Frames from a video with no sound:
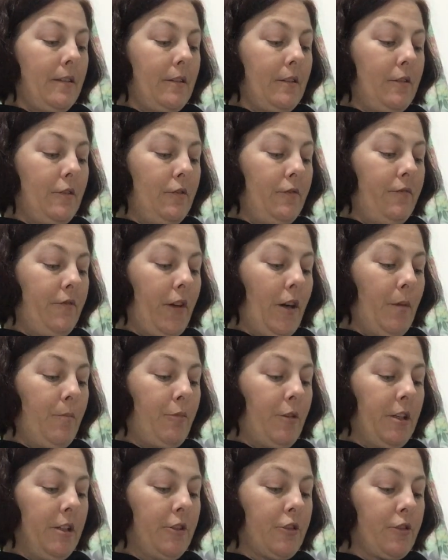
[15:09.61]
The Good
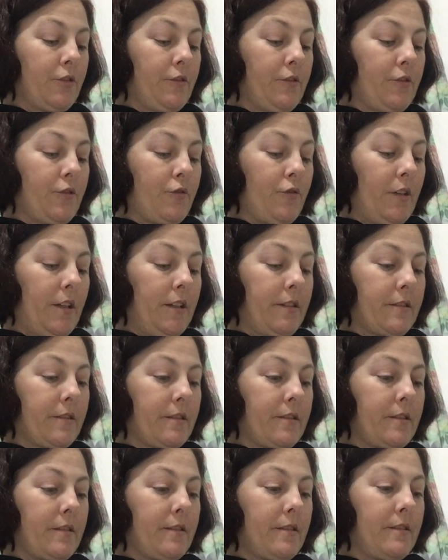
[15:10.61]
Vibrations
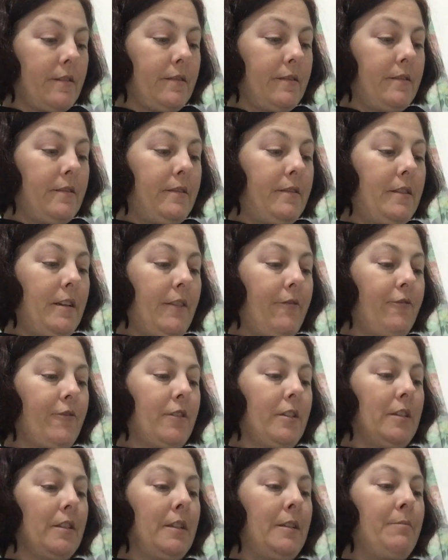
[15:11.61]
dress.
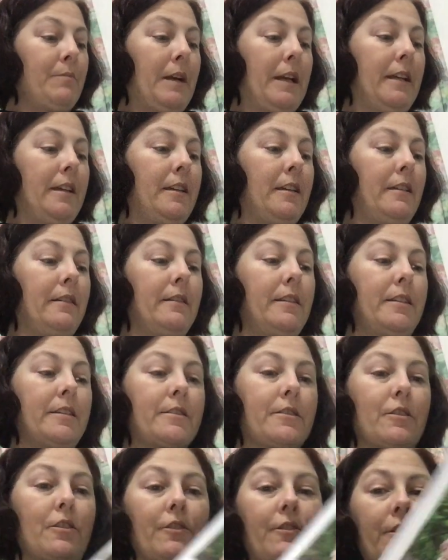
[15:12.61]
definitely making
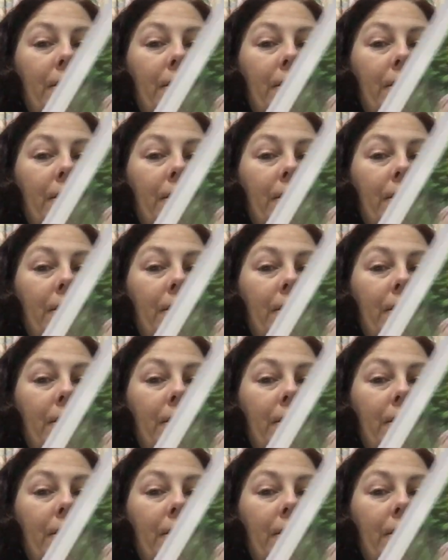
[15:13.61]
this, I